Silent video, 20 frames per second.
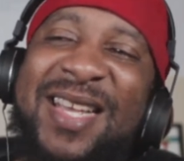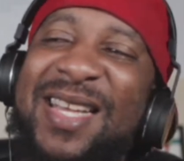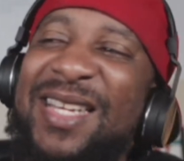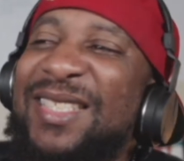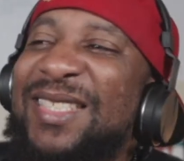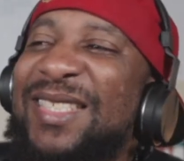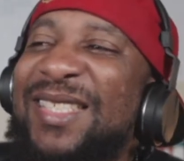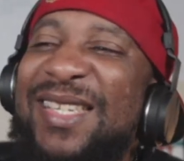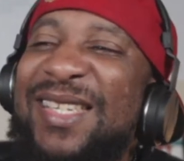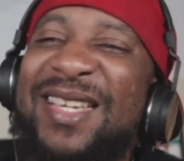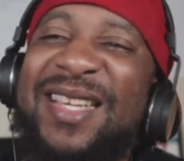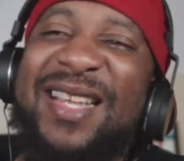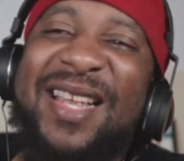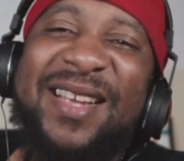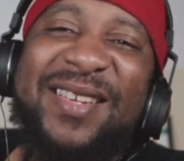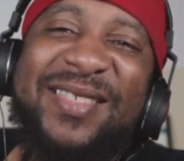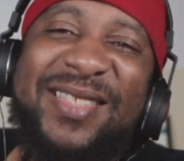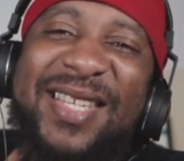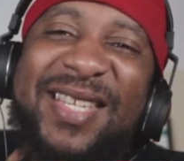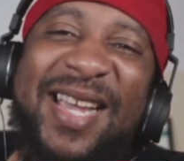You know
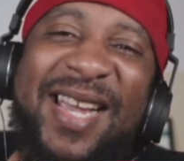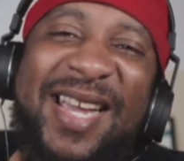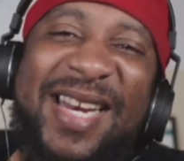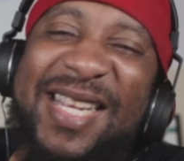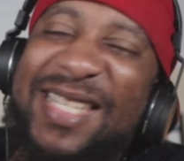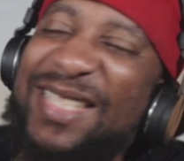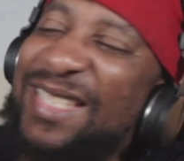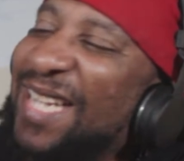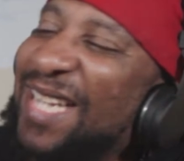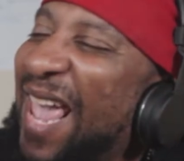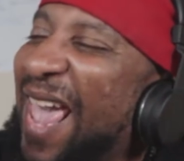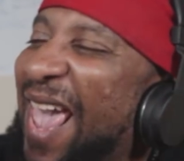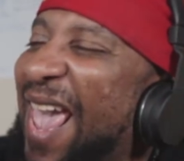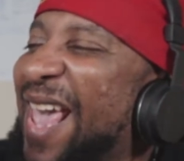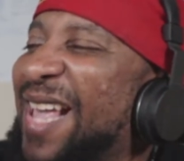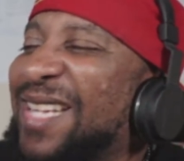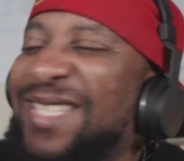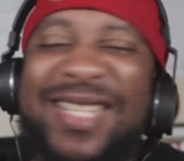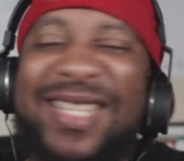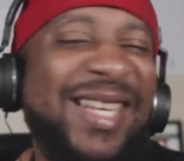what I'm saying? To
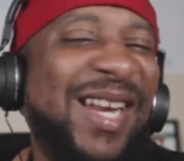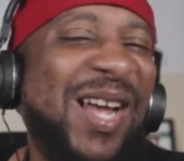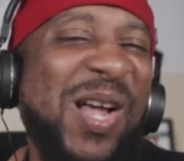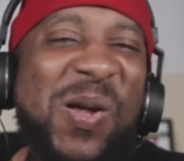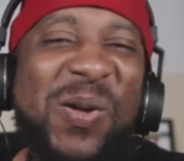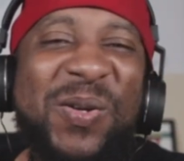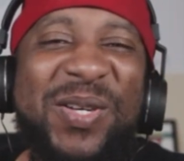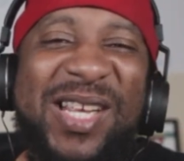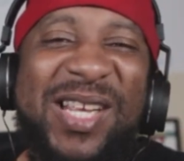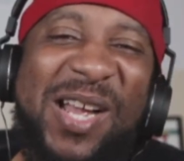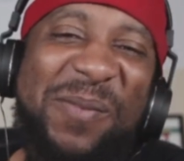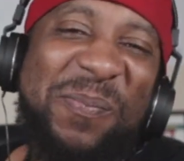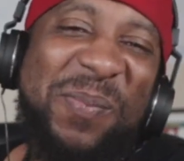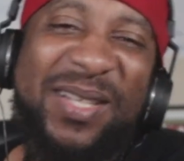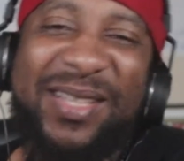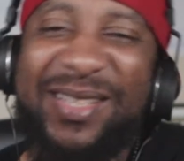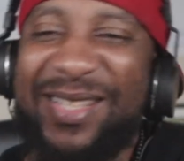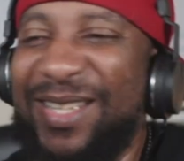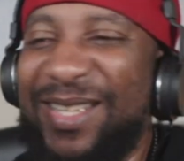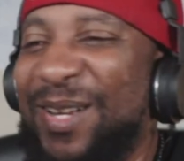jazz it on up a
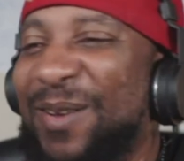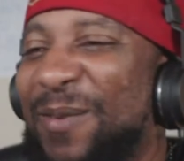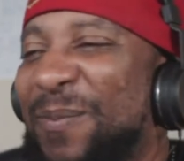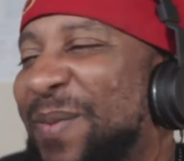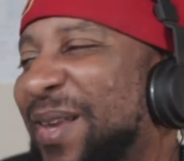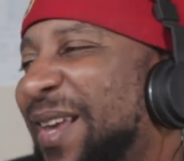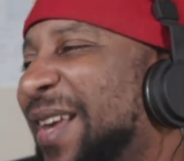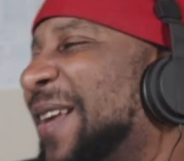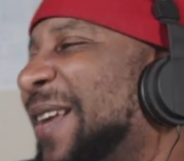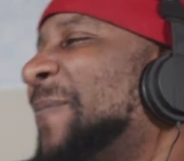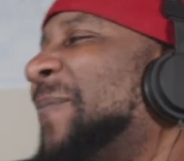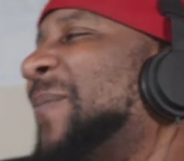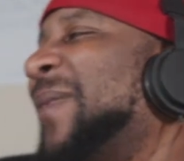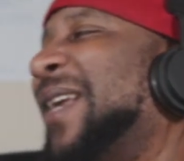little bit.